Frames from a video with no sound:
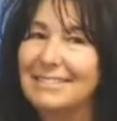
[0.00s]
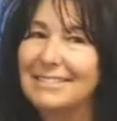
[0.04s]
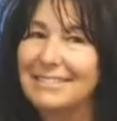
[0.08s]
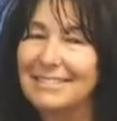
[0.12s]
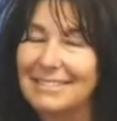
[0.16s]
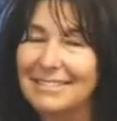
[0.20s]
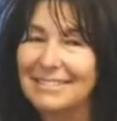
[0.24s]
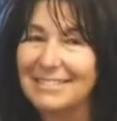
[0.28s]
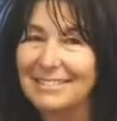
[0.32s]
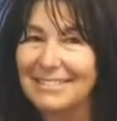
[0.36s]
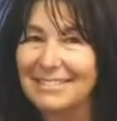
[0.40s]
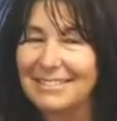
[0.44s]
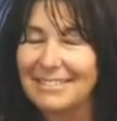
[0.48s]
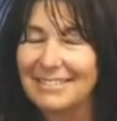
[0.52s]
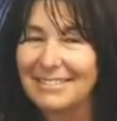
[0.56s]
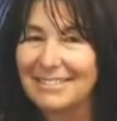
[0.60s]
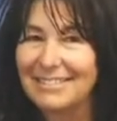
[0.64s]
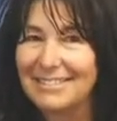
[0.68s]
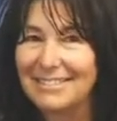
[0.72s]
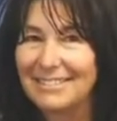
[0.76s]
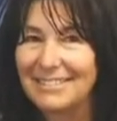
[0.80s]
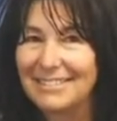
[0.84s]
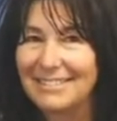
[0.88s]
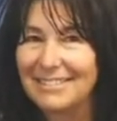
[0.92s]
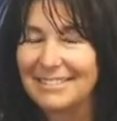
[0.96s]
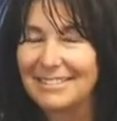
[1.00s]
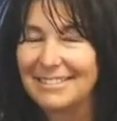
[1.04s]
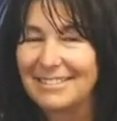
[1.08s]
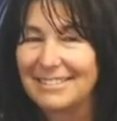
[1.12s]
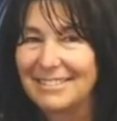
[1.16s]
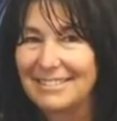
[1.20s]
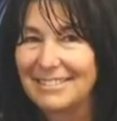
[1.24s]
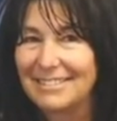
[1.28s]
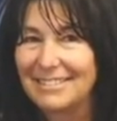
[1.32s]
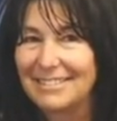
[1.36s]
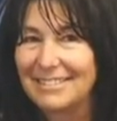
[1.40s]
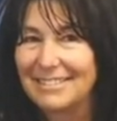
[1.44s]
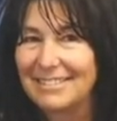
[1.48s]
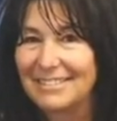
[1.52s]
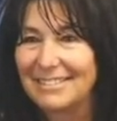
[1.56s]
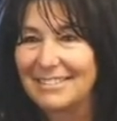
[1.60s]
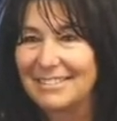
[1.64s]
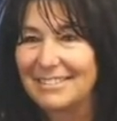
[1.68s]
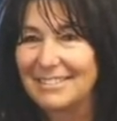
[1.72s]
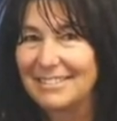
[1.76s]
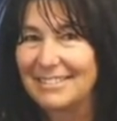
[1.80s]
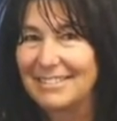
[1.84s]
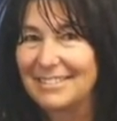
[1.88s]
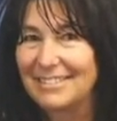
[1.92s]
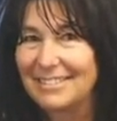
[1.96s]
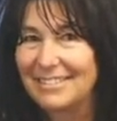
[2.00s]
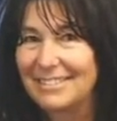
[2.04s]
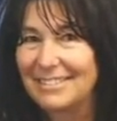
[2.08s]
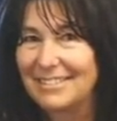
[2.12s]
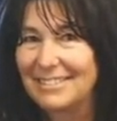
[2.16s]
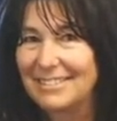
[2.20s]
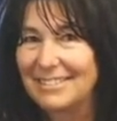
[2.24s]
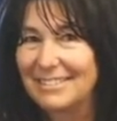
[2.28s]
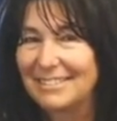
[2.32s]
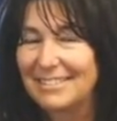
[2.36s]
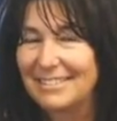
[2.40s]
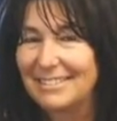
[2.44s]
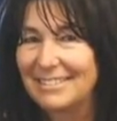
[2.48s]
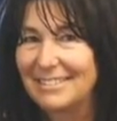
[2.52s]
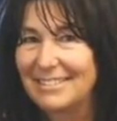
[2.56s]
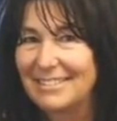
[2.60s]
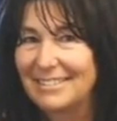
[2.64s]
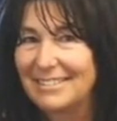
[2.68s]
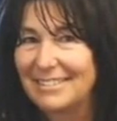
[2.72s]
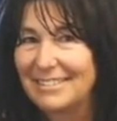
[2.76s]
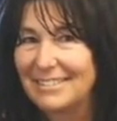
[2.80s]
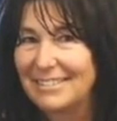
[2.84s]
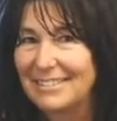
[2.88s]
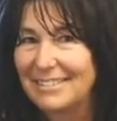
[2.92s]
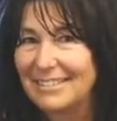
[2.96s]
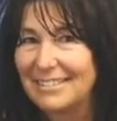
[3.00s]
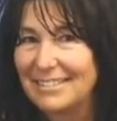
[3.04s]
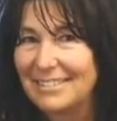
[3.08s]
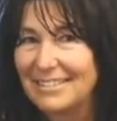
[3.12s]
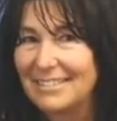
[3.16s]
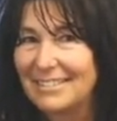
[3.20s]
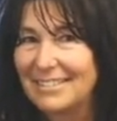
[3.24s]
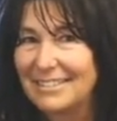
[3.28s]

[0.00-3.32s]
The person shown says nothing.